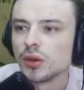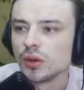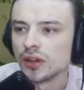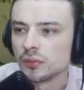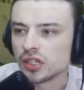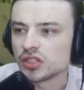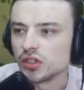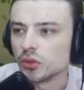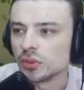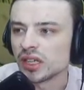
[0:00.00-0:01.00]
We have much to
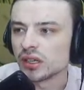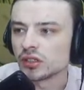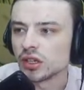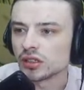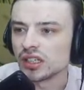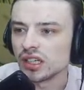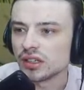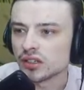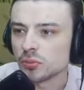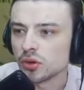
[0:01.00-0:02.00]
do. We begin indoctrinating
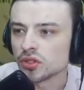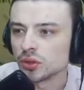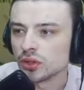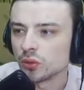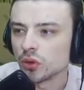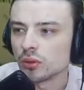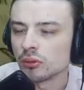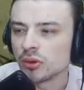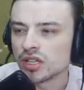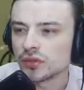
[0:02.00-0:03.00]
this poor soul in the warm
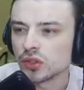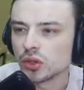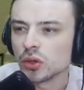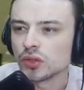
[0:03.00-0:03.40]
embrace of your cult.